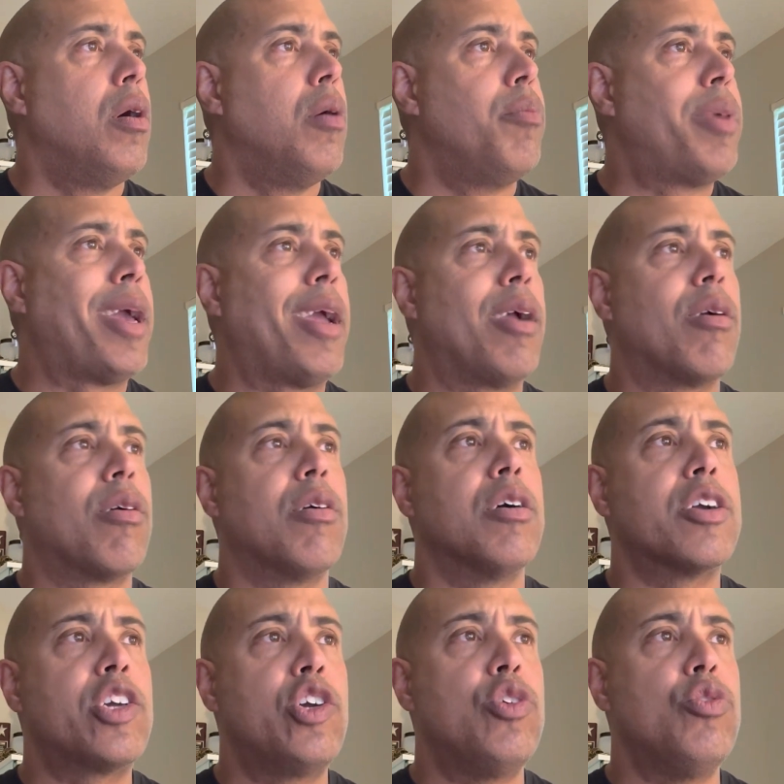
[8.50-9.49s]
Pair
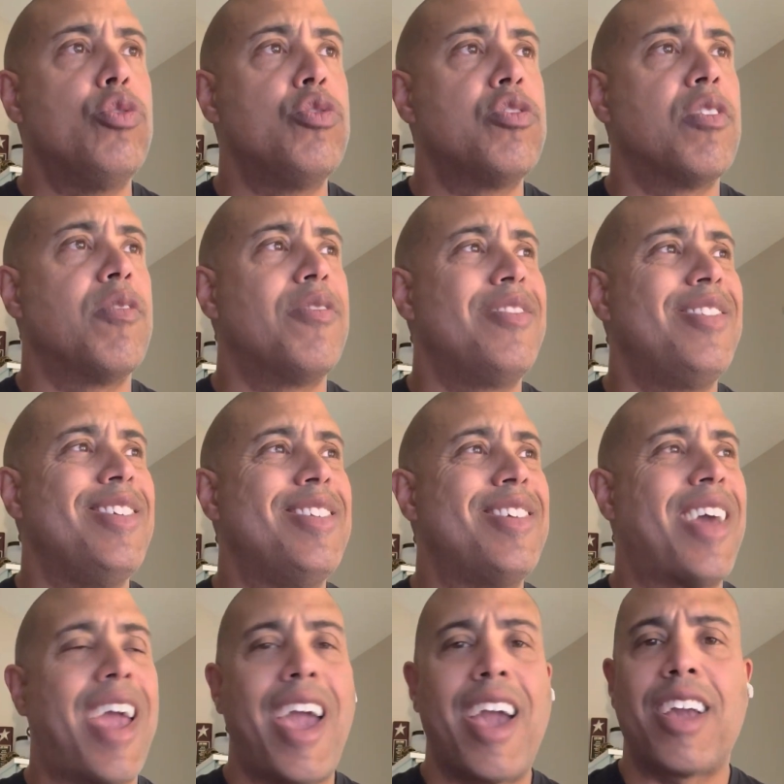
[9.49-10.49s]
accused of
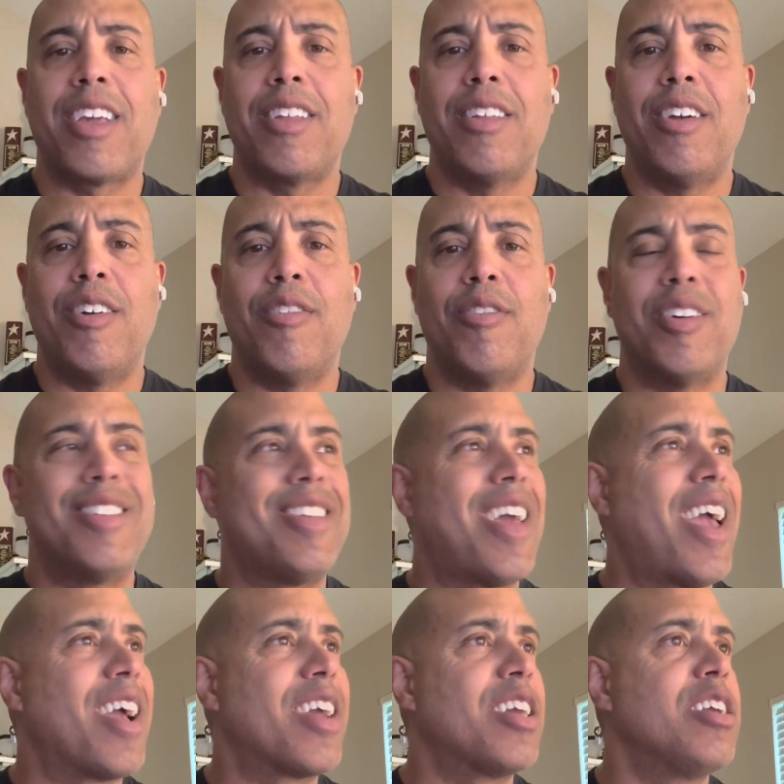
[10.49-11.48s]

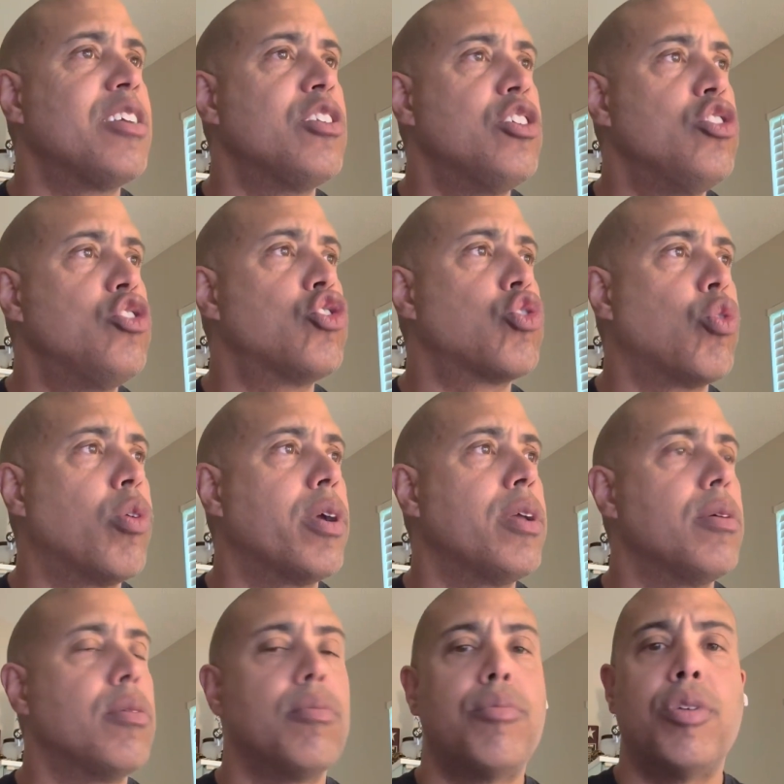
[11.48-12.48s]
attacking
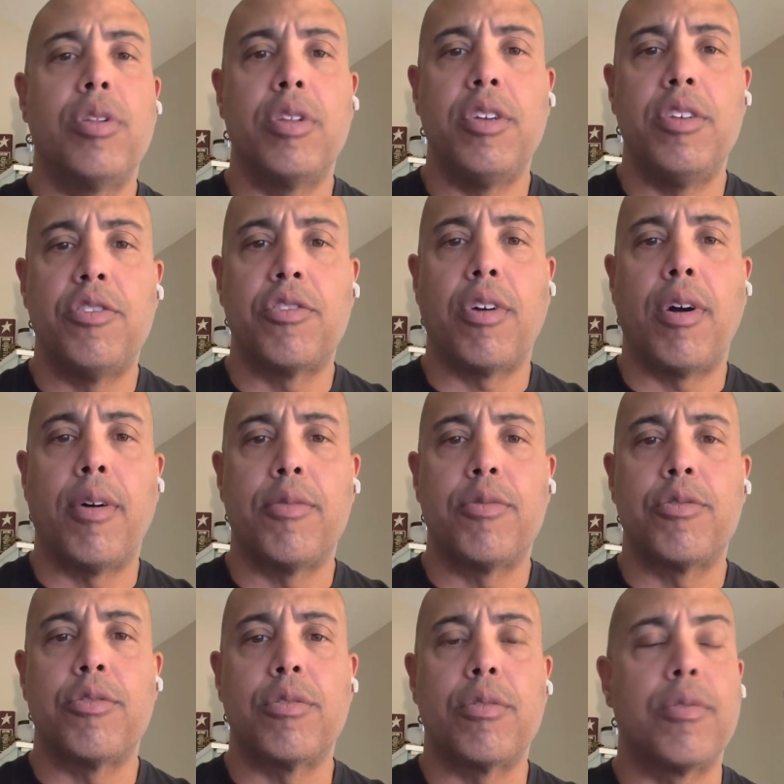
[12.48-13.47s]
Detroit police
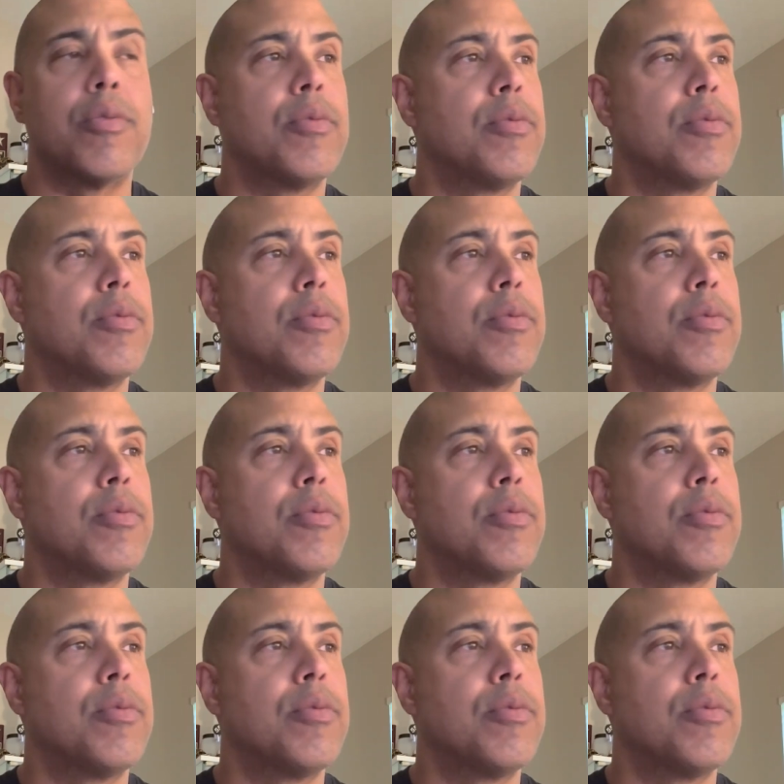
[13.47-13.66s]
officer.